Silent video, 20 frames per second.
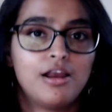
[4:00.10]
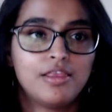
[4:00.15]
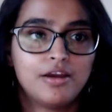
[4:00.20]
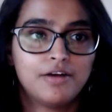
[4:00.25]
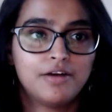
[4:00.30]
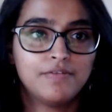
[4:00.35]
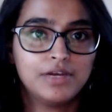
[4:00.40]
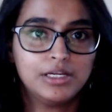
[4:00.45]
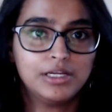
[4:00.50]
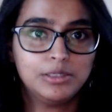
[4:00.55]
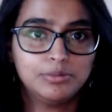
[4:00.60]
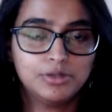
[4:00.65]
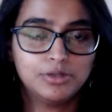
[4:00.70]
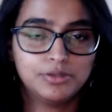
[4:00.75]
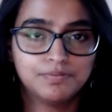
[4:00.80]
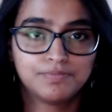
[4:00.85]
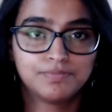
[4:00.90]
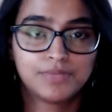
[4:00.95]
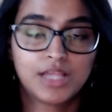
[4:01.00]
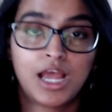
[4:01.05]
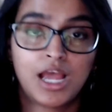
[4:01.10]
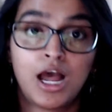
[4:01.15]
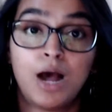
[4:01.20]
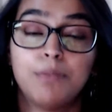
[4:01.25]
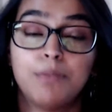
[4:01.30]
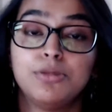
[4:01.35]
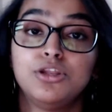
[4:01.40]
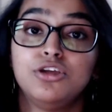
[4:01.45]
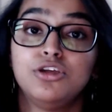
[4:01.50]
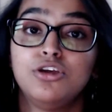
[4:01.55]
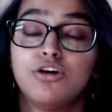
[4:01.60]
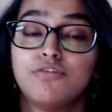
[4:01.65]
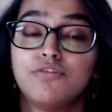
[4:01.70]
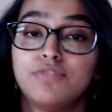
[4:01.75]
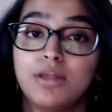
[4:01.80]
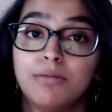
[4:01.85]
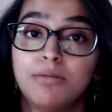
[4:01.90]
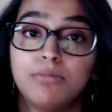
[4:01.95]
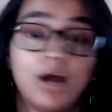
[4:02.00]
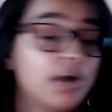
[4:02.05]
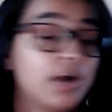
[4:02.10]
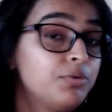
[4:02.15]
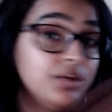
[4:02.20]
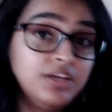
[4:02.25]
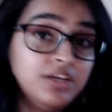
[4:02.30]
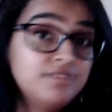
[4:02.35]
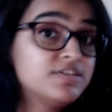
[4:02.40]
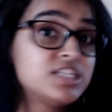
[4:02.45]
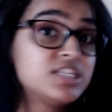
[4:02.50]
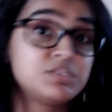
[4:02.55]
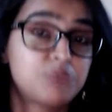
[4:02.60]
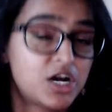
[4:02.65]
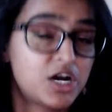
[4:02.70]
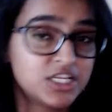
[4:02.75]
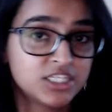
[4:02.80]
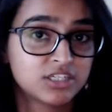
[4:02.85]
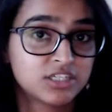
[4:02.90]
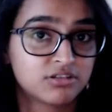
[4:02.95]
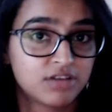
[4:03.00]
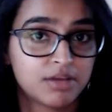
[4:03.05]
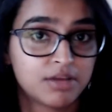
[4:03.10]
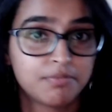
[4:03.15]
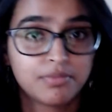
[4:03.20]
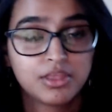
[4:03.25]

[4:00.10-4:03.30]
available. How many of them are we even sponsoring?